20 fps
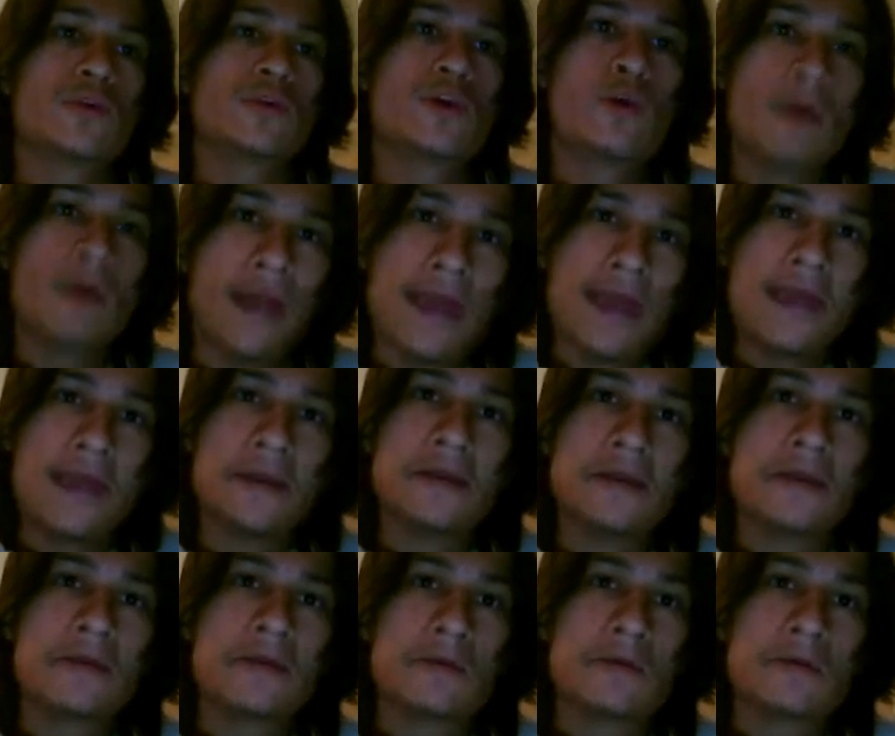Go
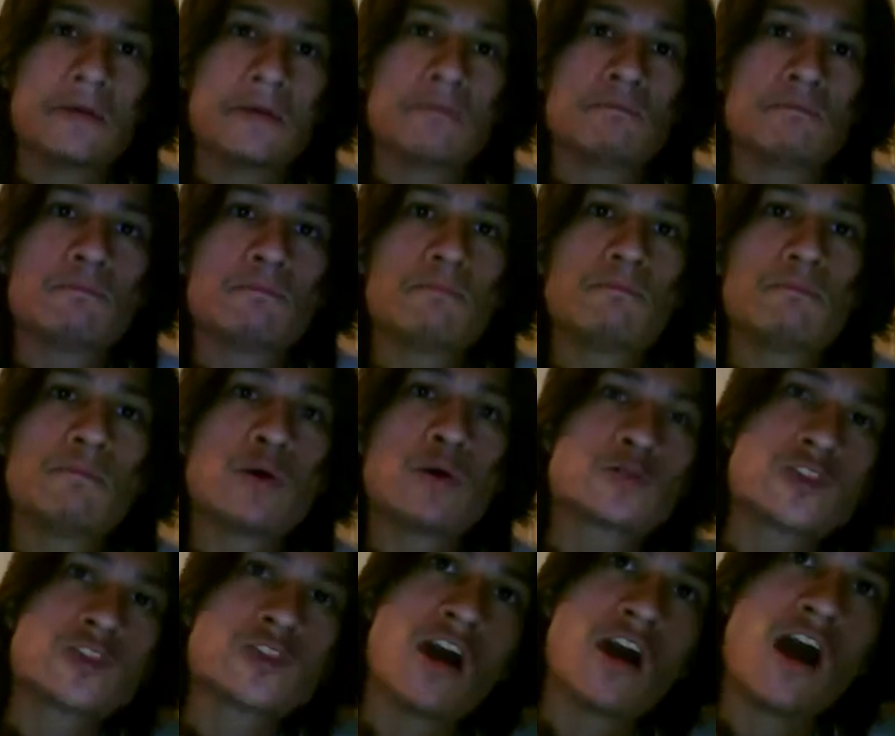ahead,
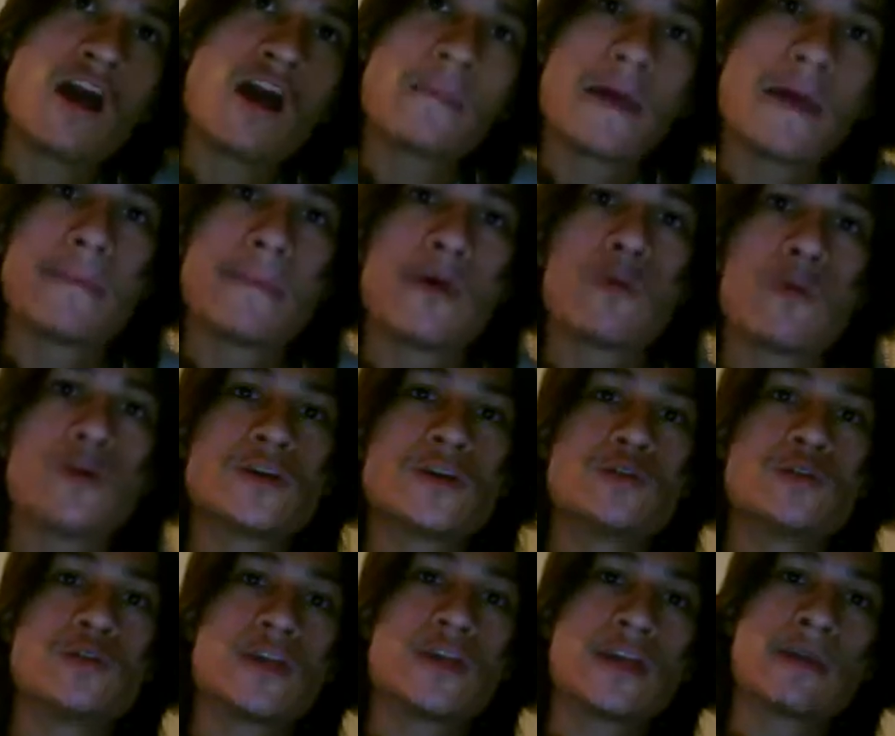post a comment about
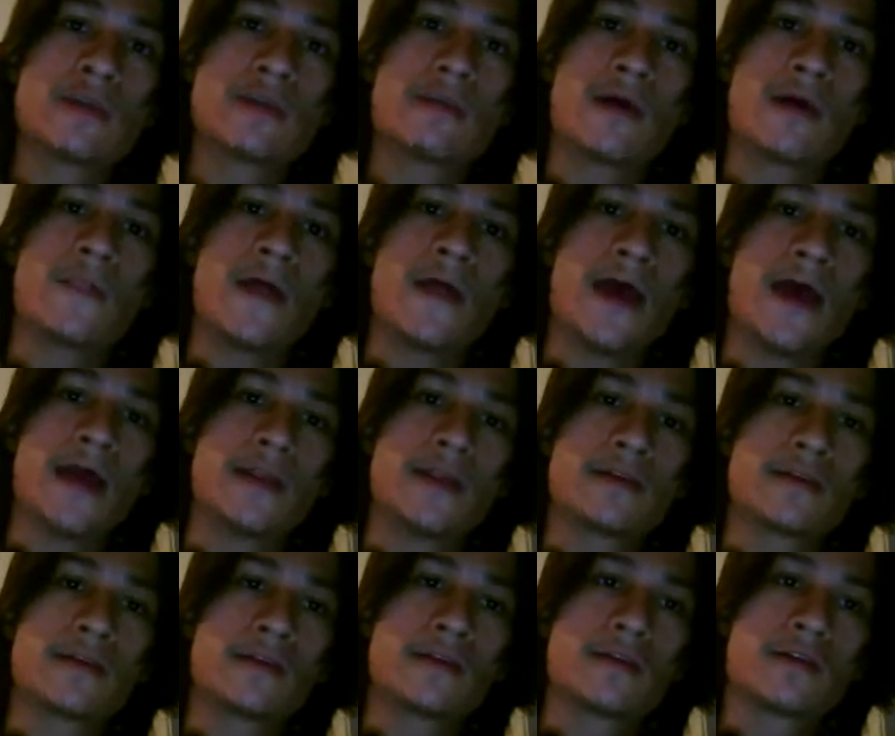what you think about that.
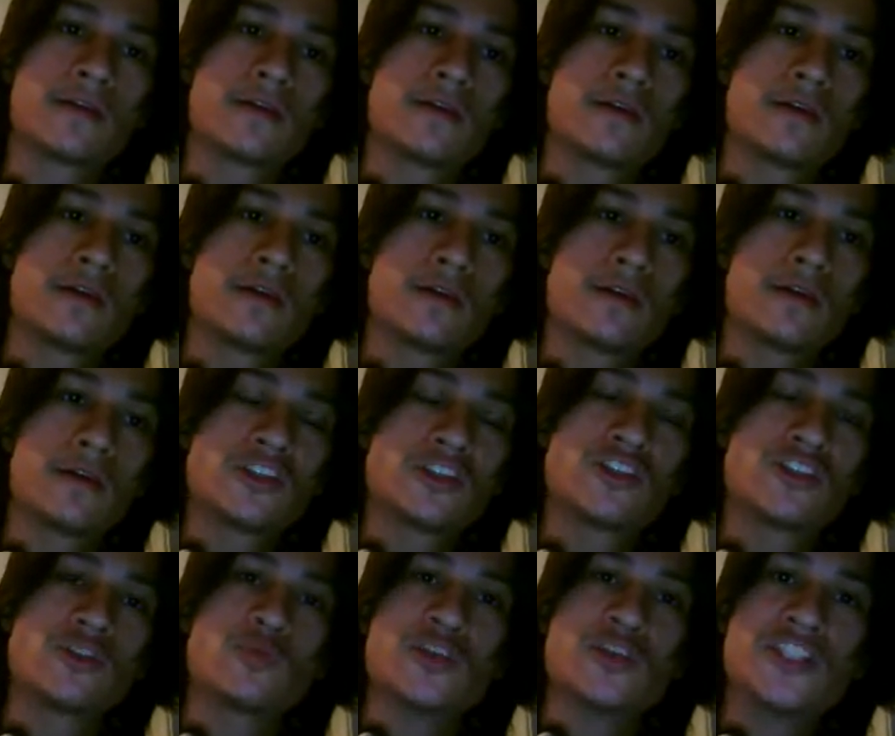
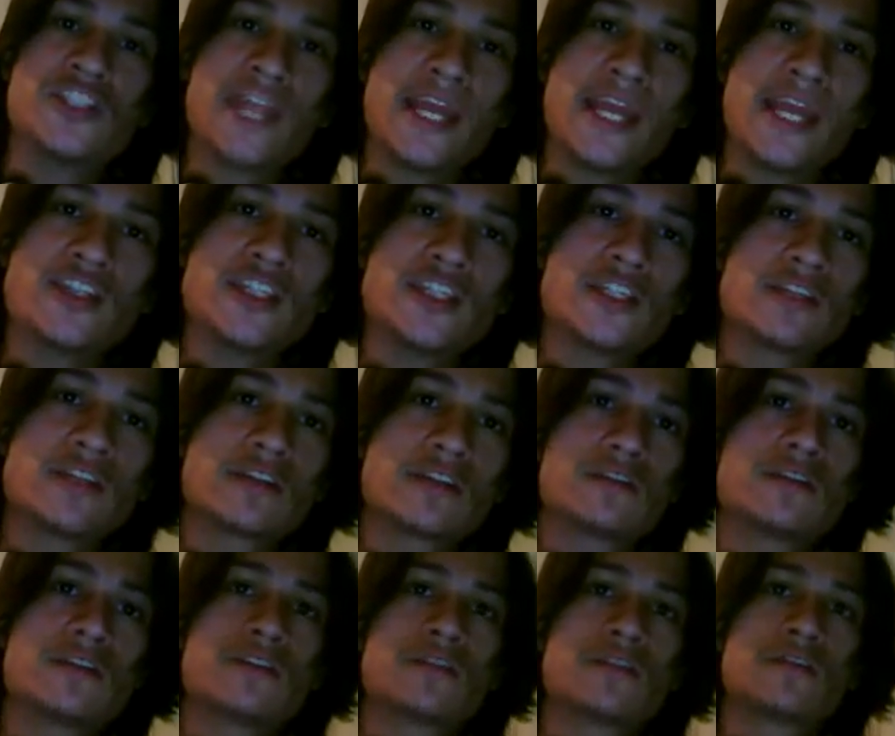Should we change it?
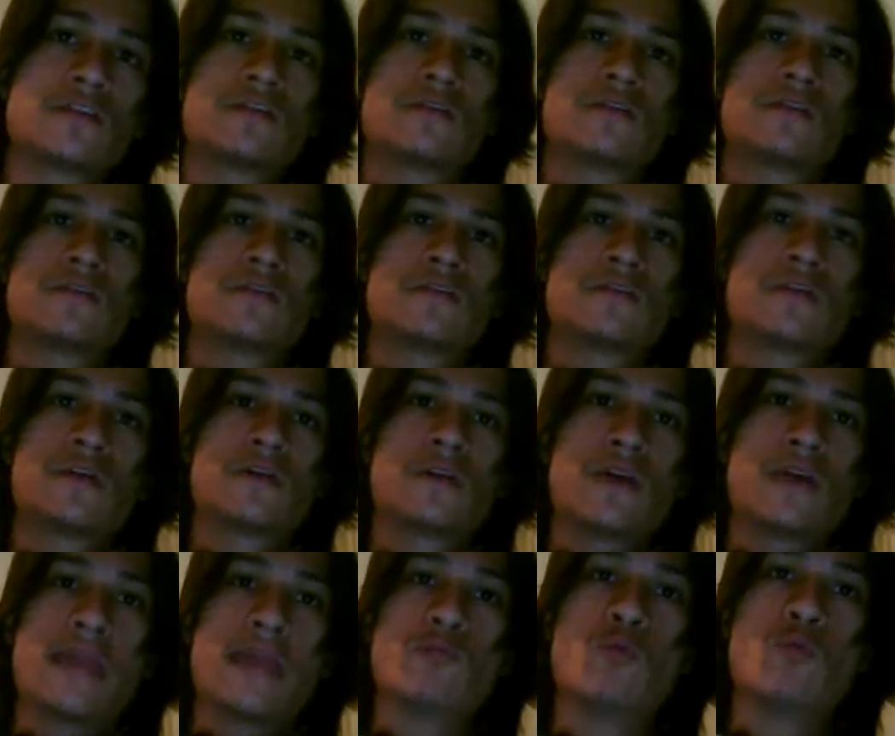
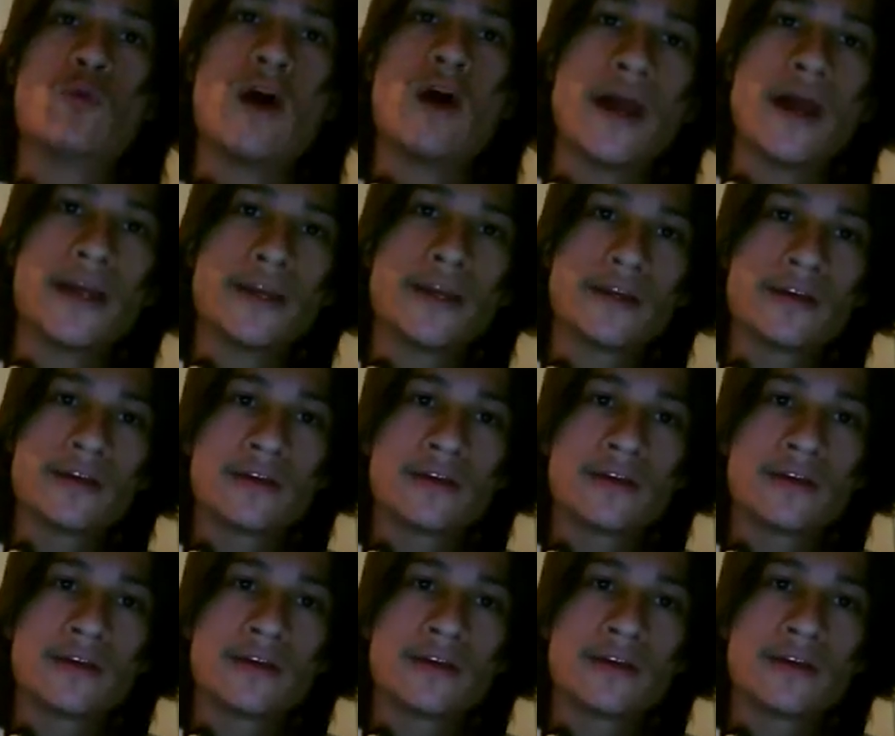And why?